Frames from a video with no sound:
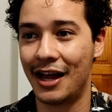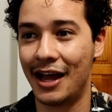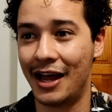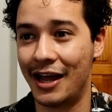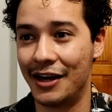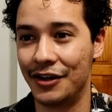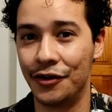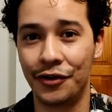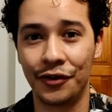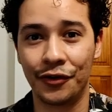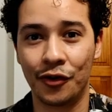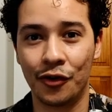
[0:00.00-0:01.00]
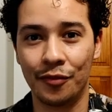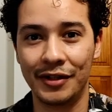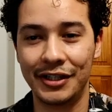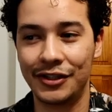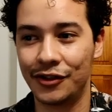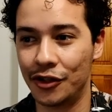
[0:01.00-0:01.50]
And you can call me
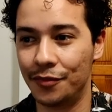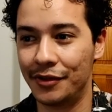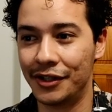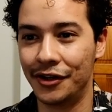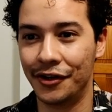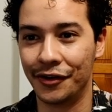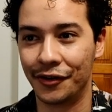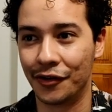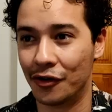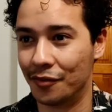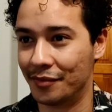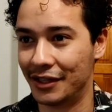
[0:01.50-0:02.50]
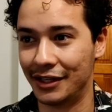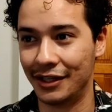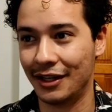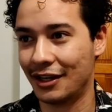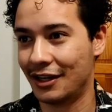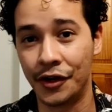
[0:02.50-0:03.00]
stupid, you can call
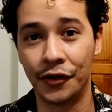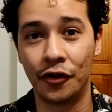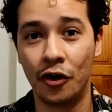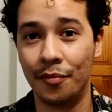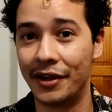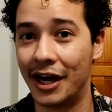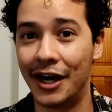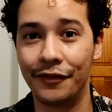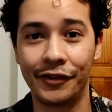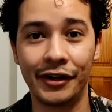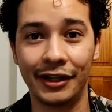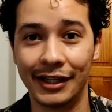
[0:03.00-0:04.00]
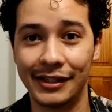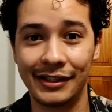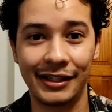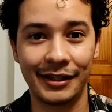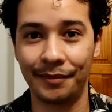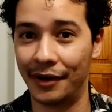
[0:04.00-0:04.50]
me
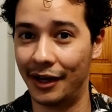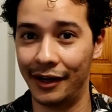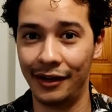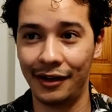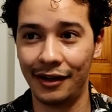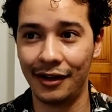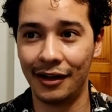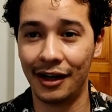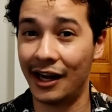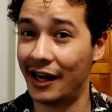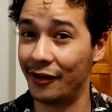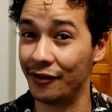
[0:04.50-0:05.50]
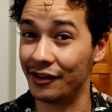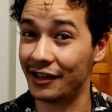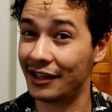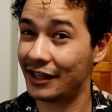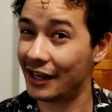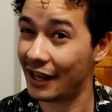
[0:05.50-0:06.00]
unrealistic, but I
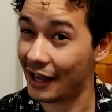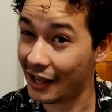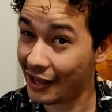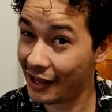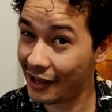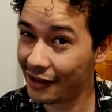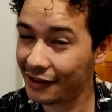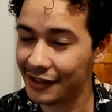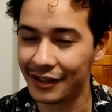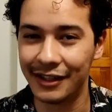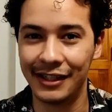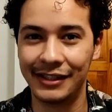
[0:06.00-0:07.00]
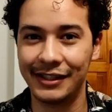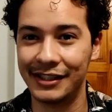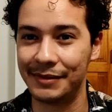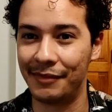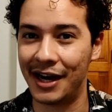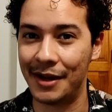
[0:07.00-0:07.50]
don't care. This
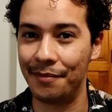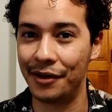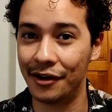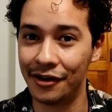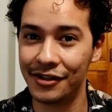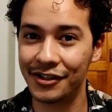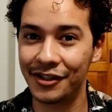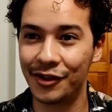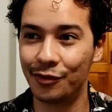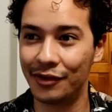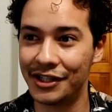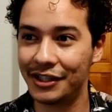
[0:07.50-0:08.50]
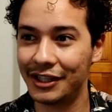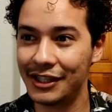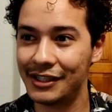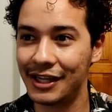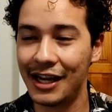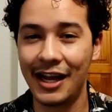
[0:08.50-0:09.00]
is my personal wish
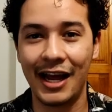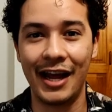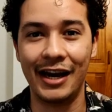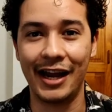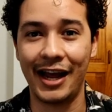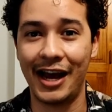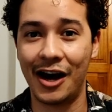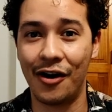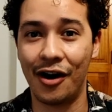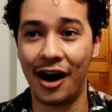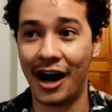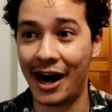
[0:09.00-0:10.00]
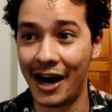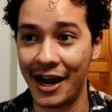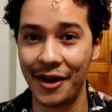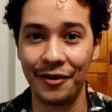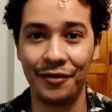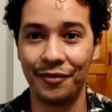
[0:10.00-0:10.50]
list and how
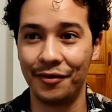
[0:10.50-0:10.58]
I